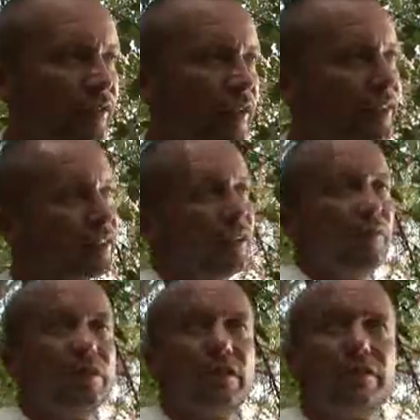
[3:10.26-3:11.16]
So let's see if
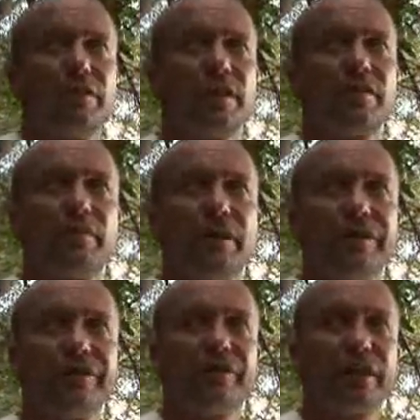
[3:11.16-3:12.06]
we find some
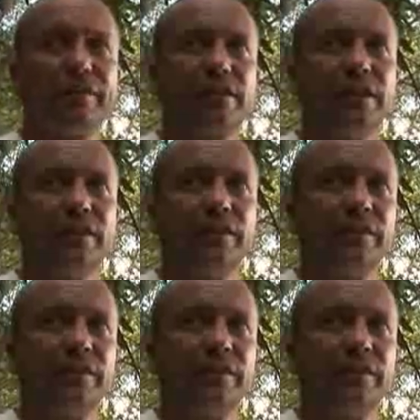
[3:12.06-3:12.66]
artifacts here.